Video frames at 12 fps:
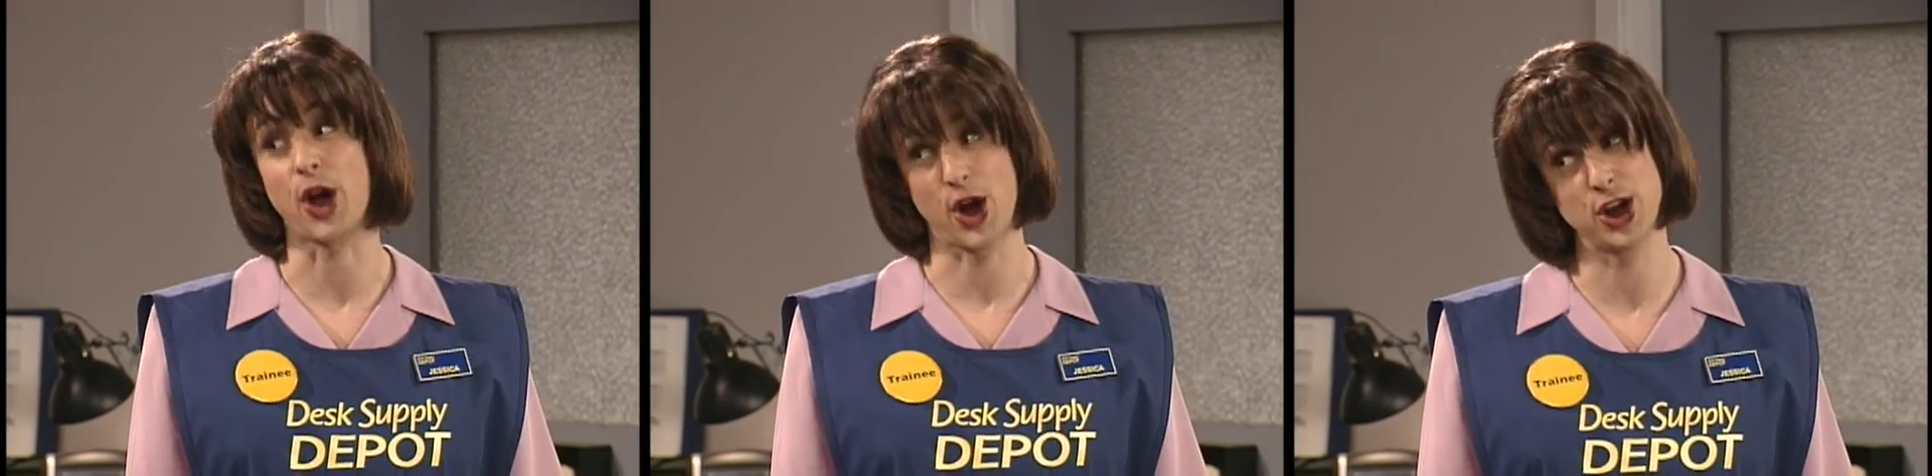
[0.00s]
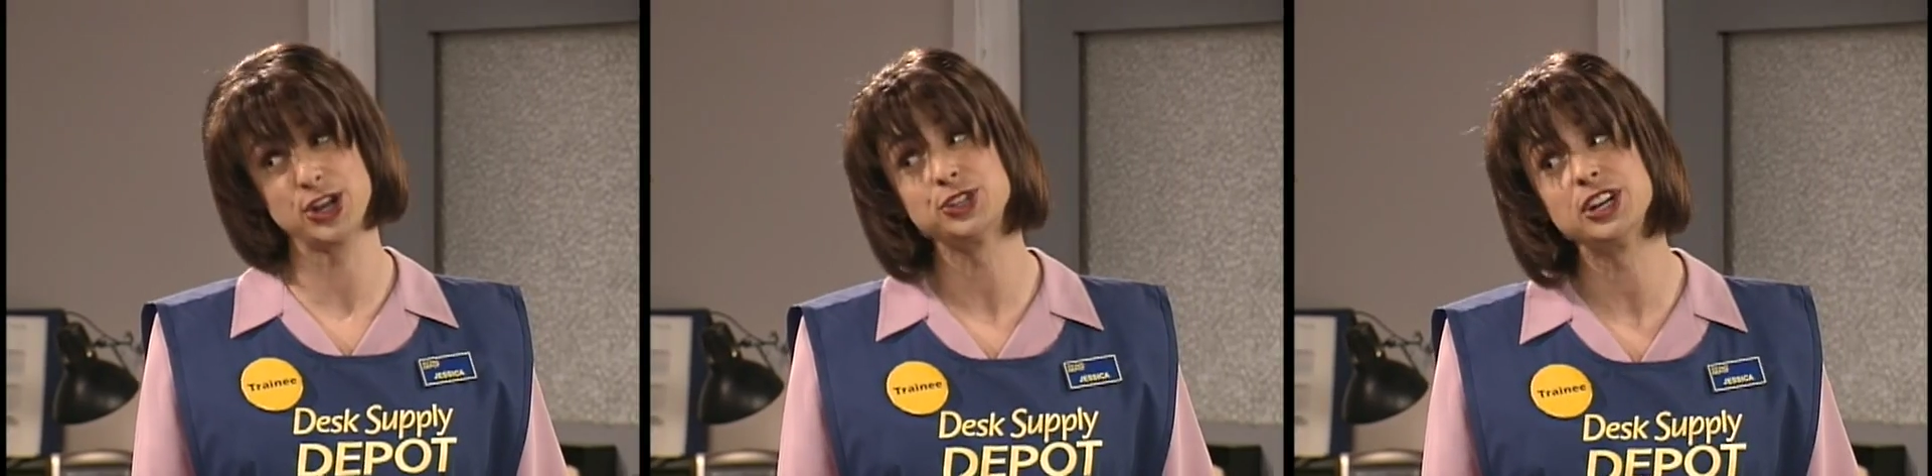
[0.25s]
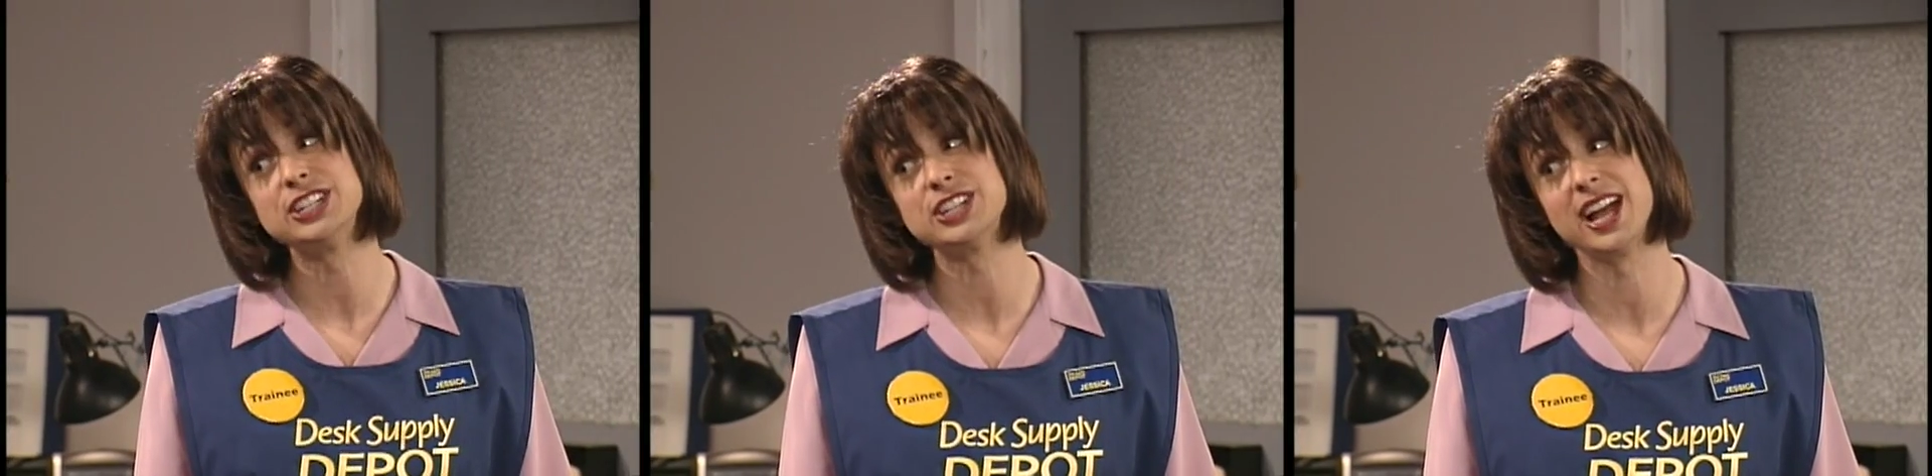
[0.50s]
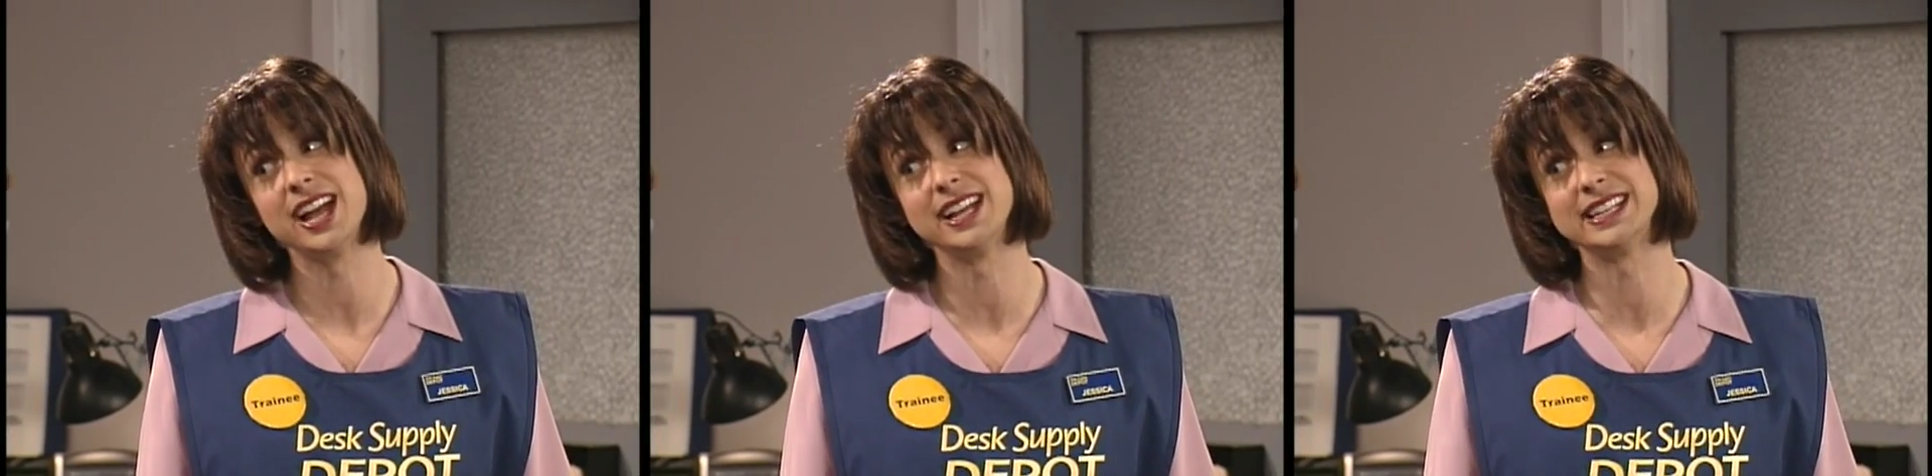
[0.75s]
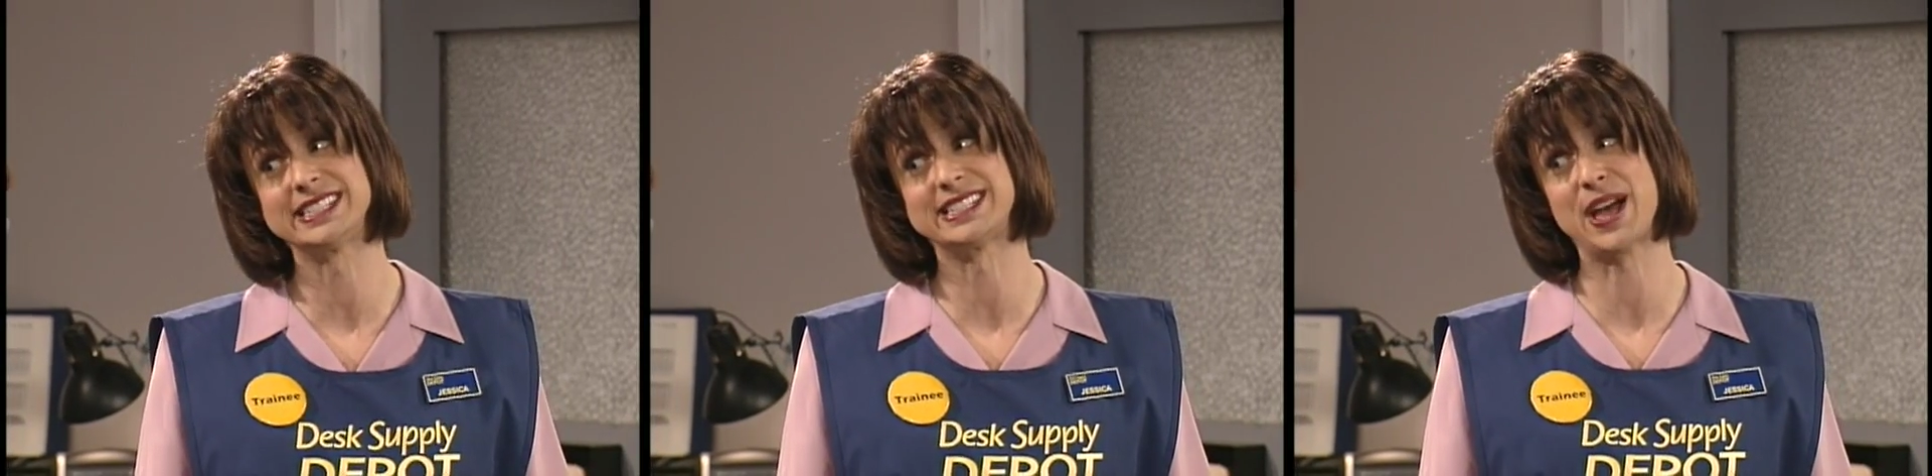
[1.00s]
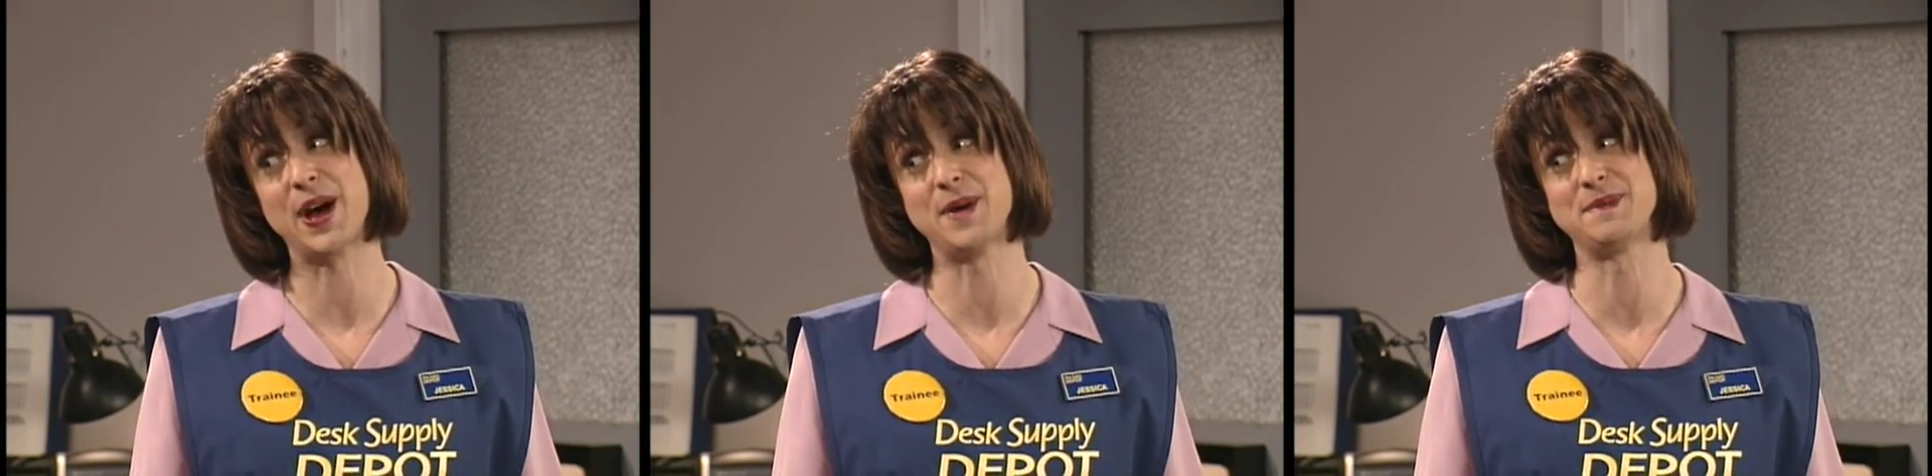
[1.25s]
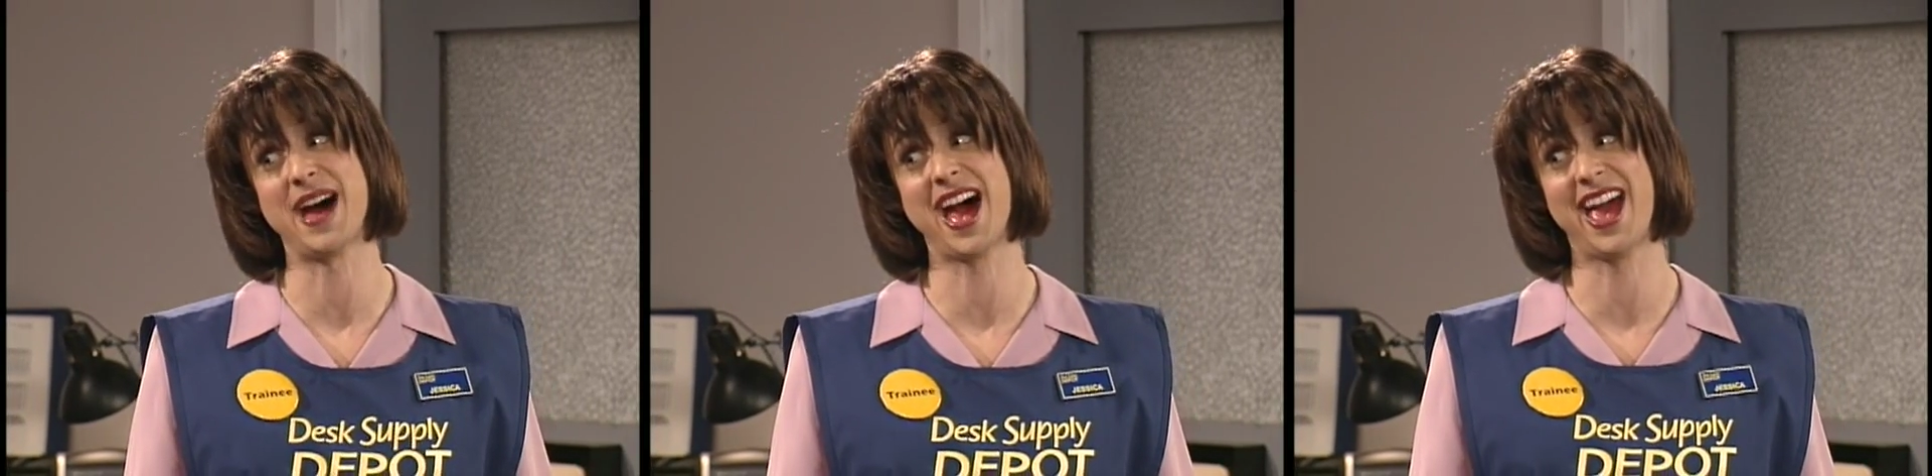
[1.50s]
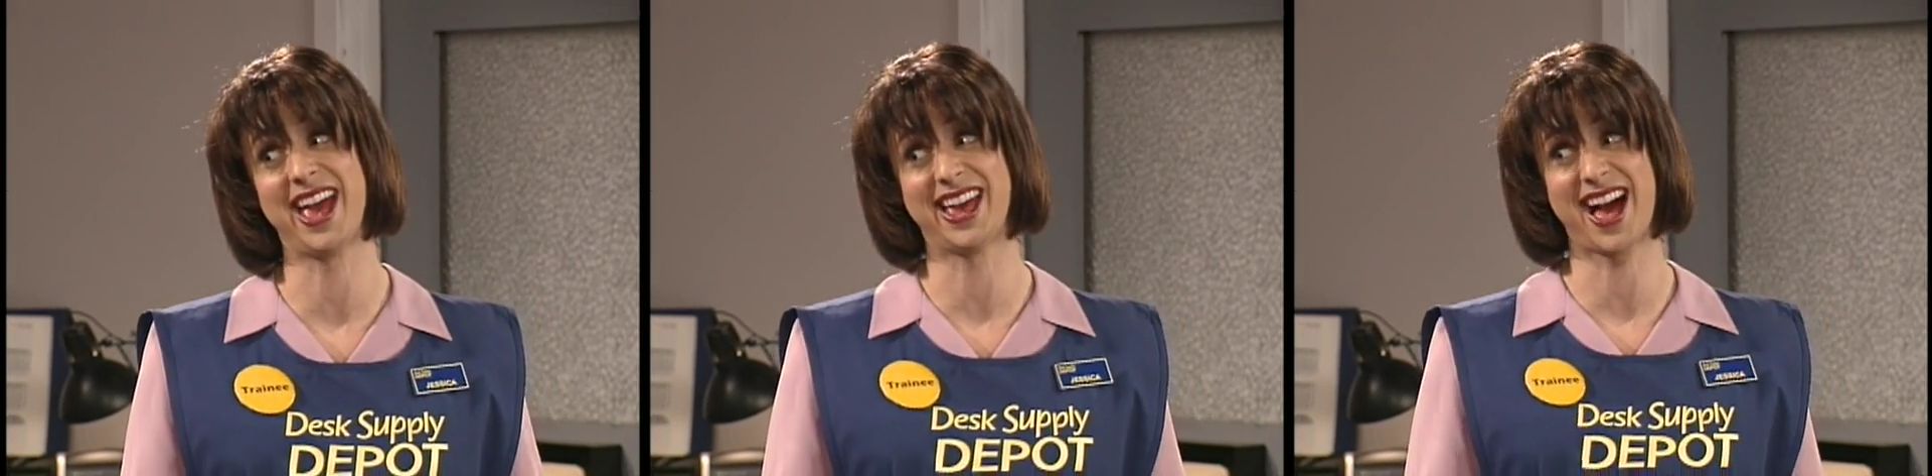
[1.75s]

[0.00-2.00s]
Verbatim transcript: cartridges. Oh my